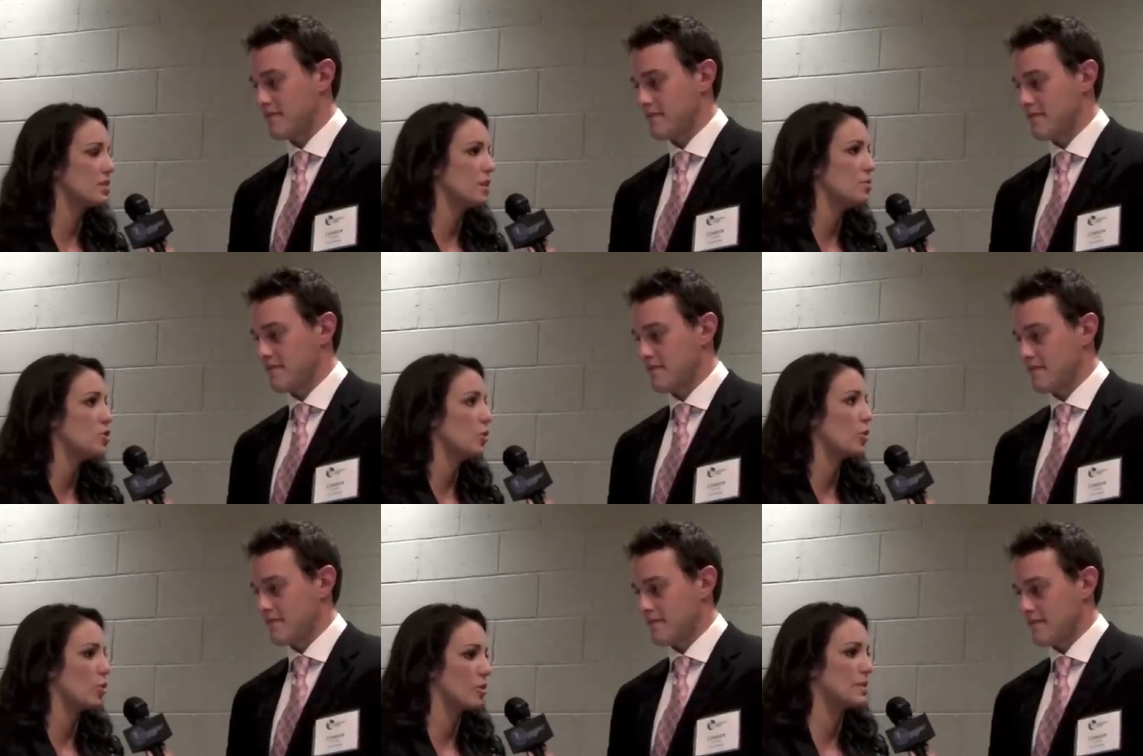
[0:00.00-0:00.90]
Speaker 1: this team to do
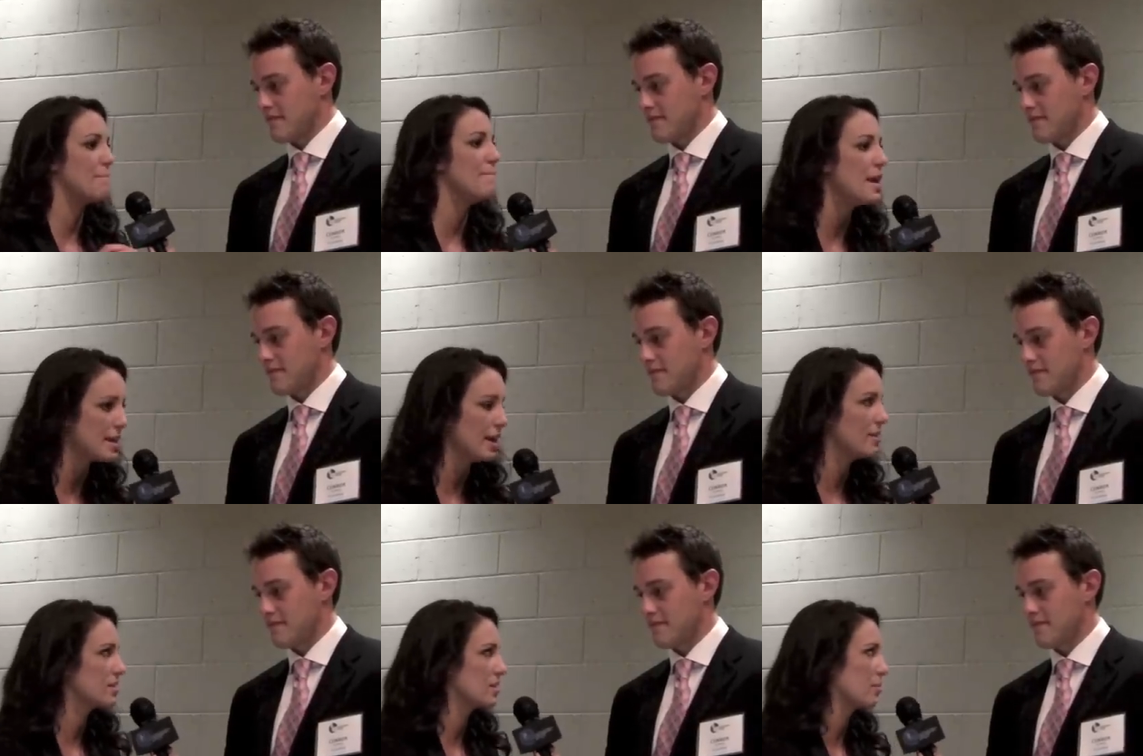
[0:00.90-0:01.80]
in order to make
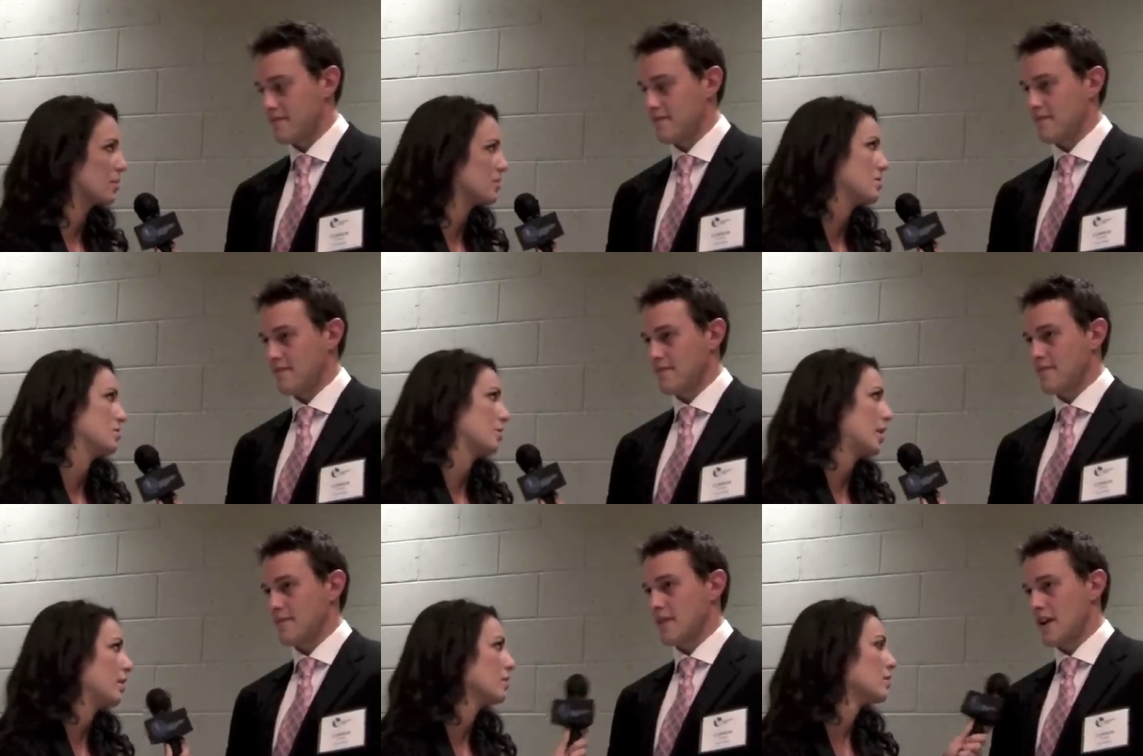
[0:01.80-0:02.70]
it to the postseason
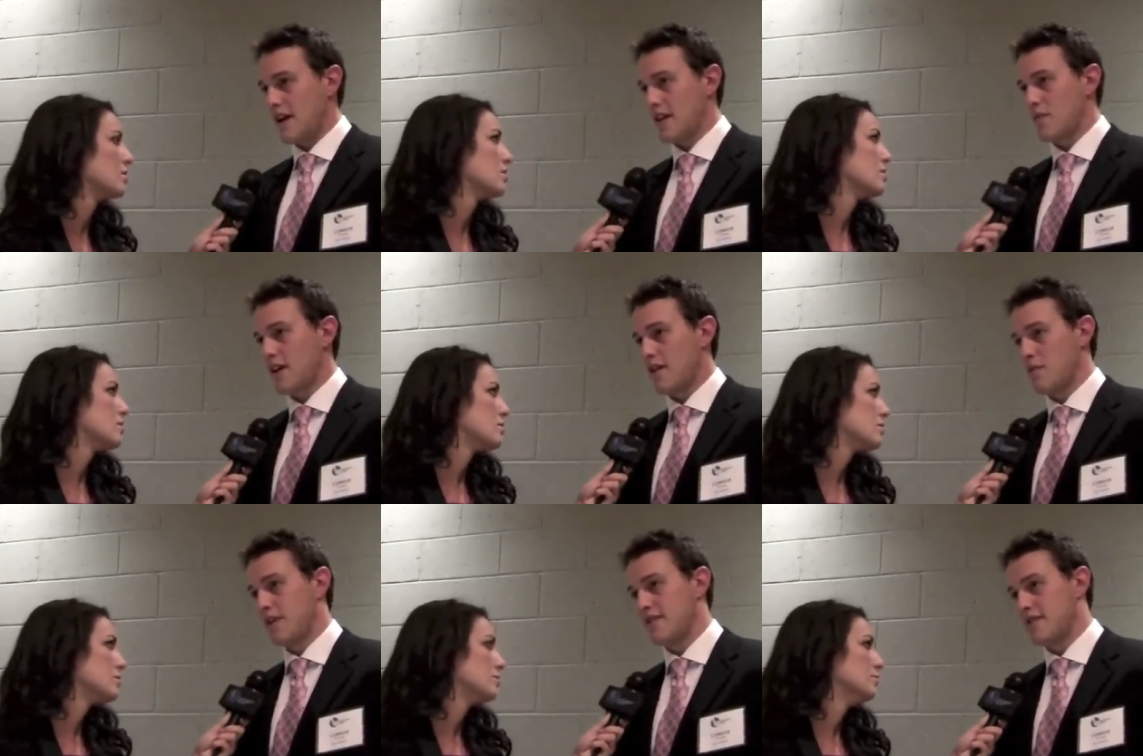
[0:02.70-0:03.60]
play?
Speaker 2: I think we got to
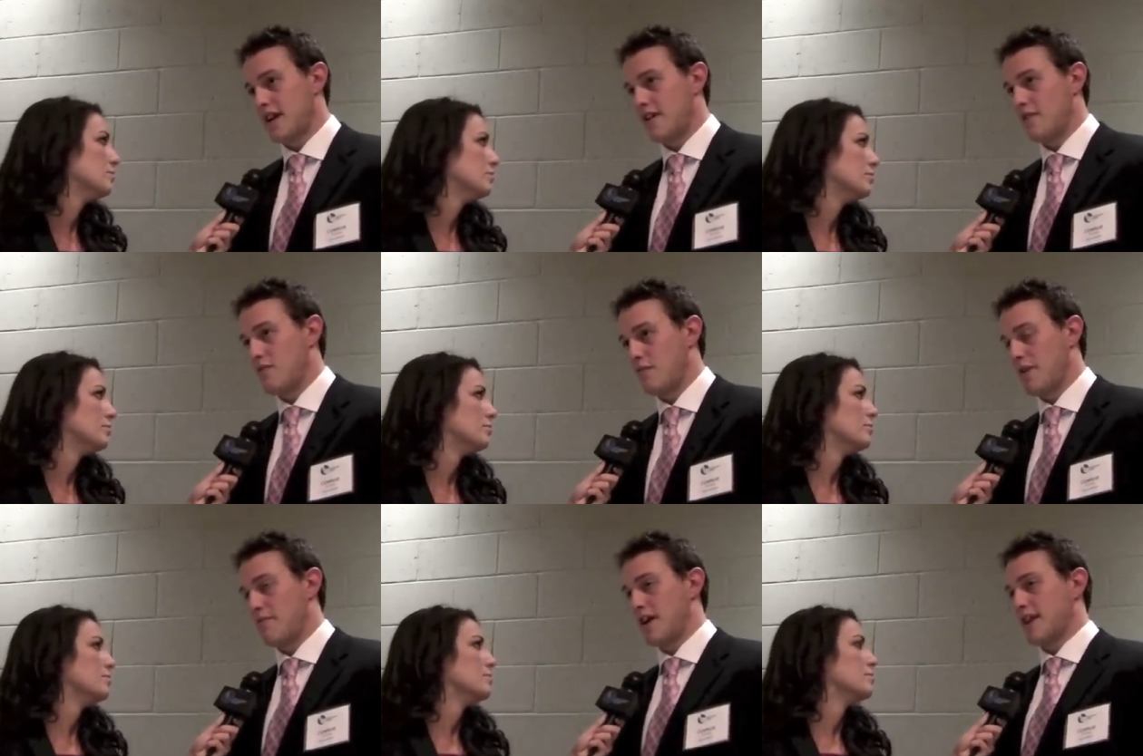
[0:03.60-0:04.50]
we decide, you know, well, we're going
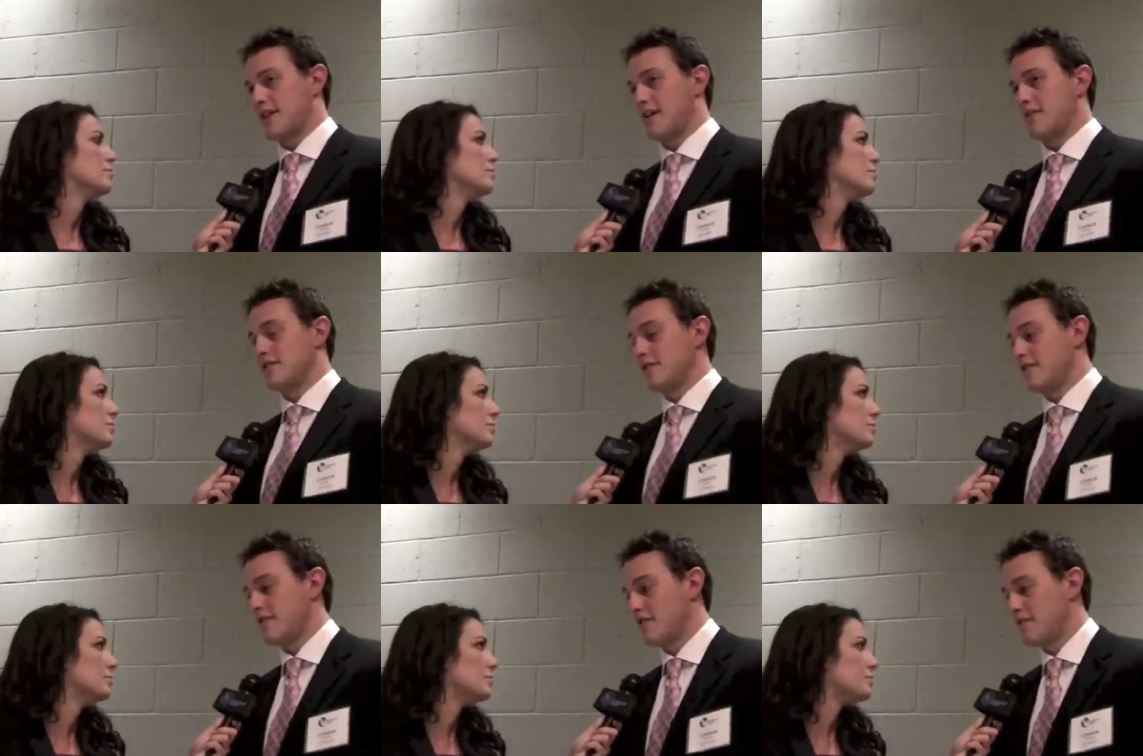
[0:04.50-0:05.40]
to break it down this year
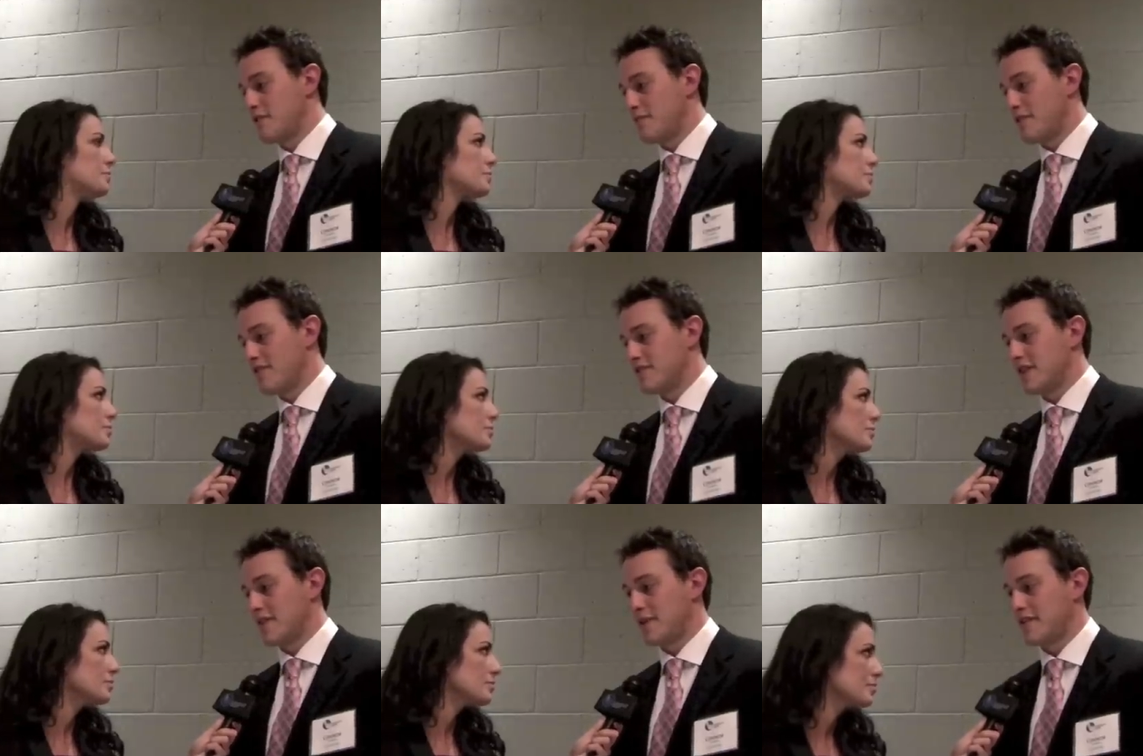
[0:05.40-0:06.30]
in a little bit more of a
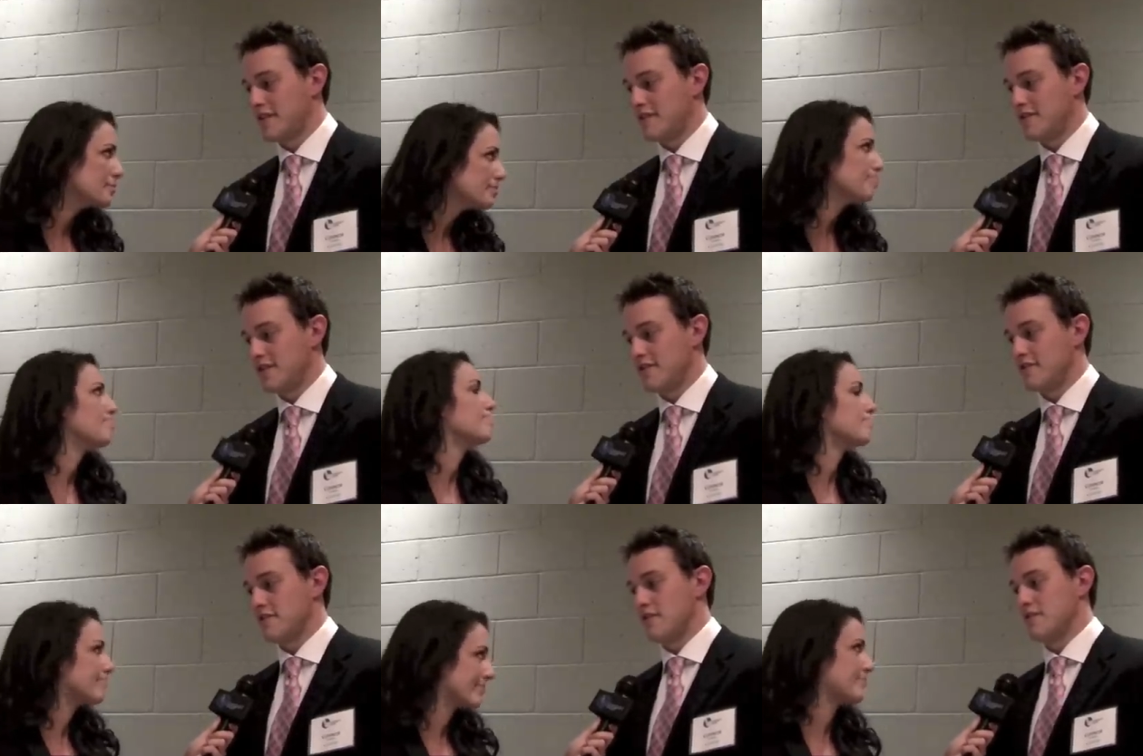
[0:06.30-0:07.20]
segmented season.
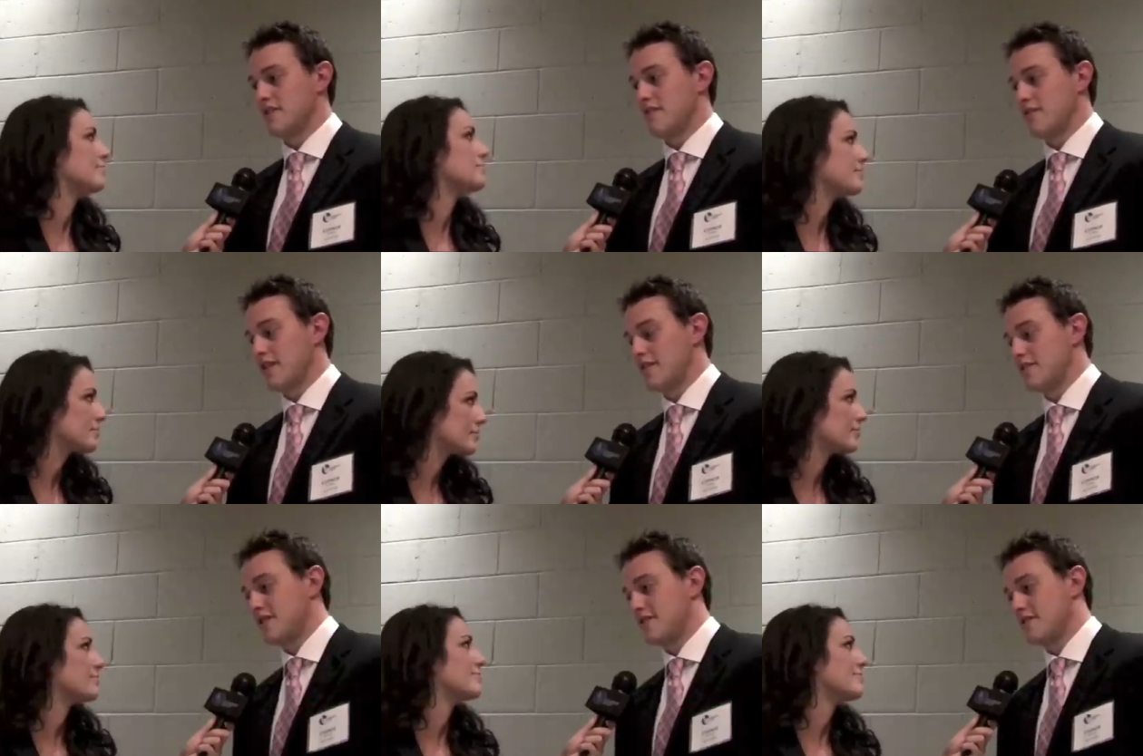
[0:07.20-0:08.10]
So instead of looking at the
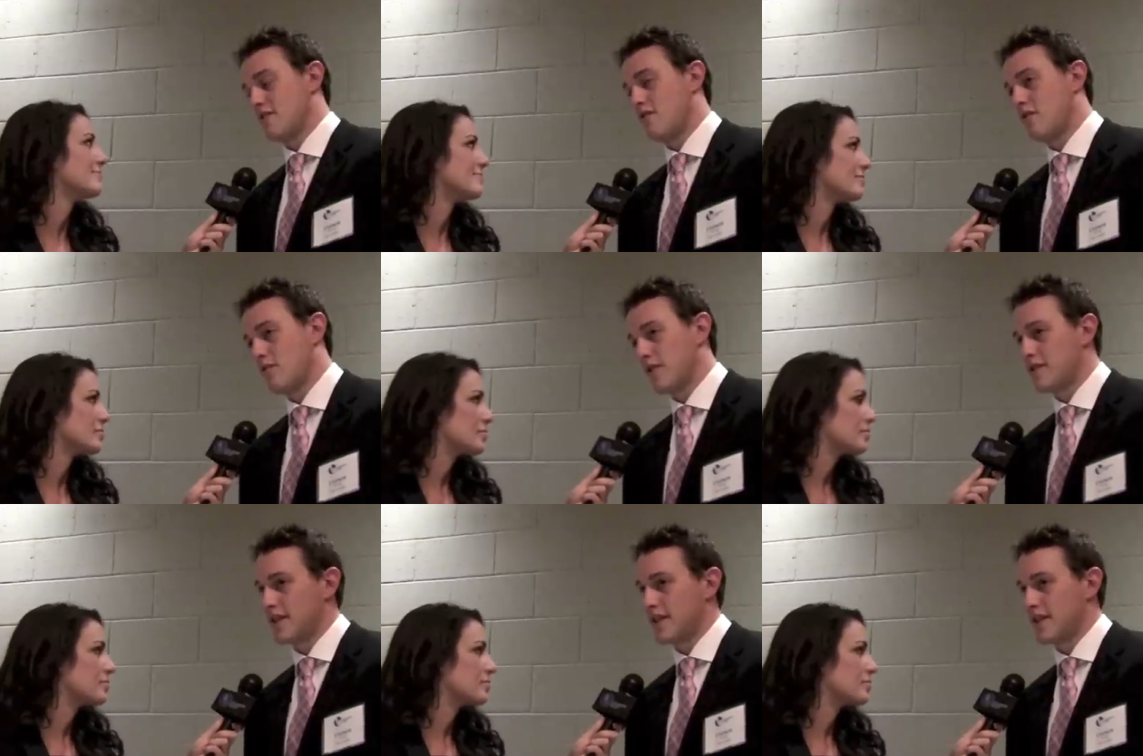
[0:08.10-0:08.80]
season as a whole, we're going